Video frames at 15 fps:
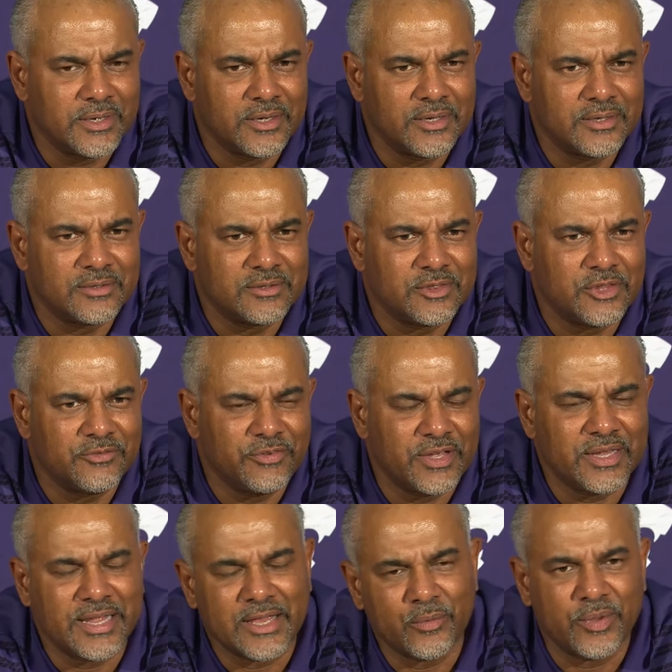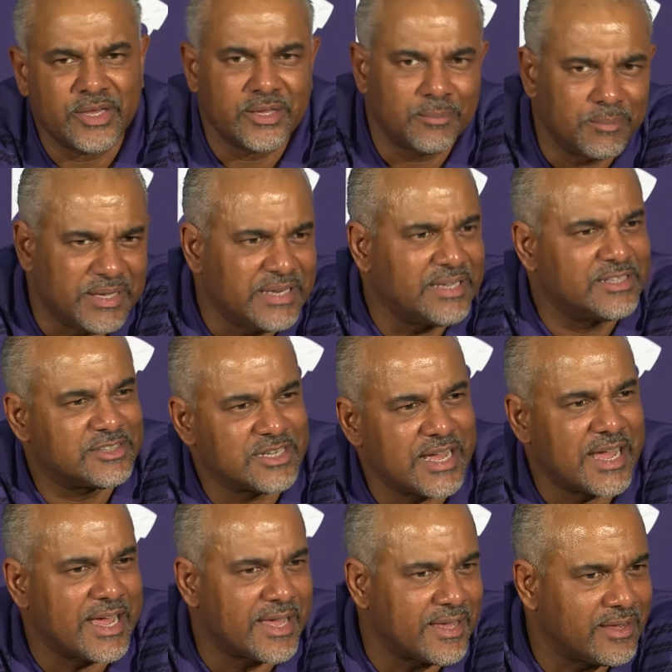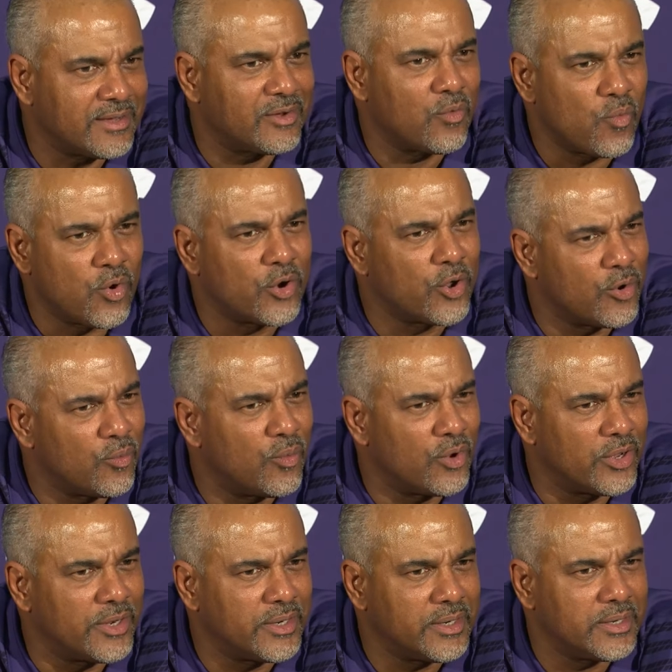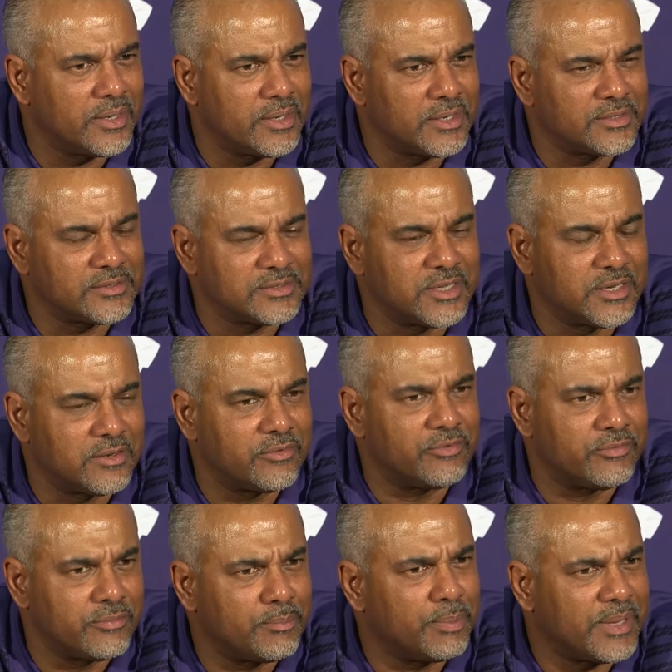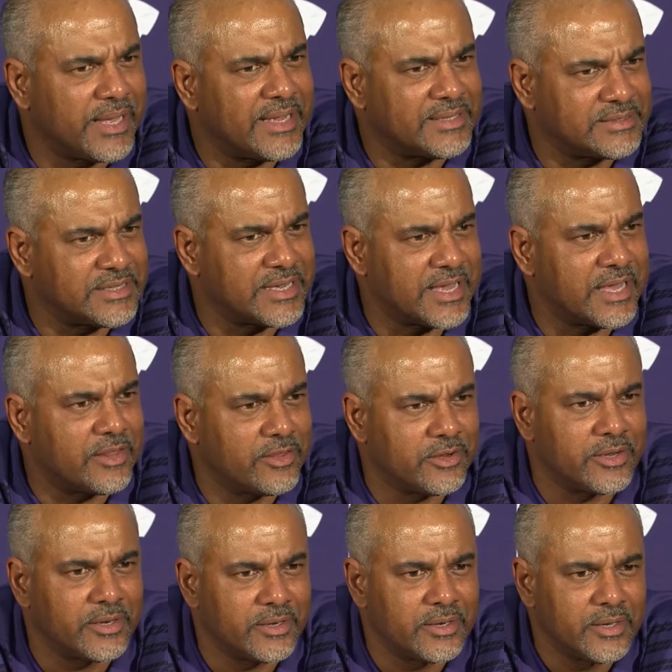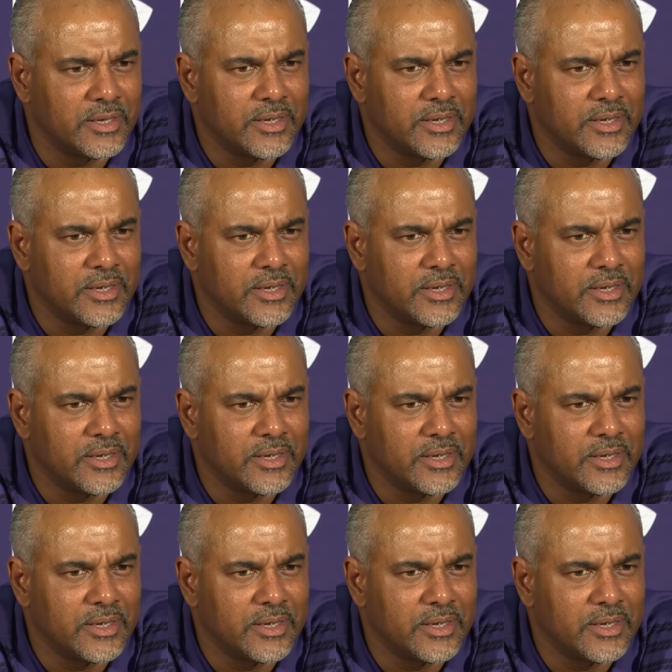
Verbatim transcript: Uh, felt like we could beat each guy one on one instead of playing together, and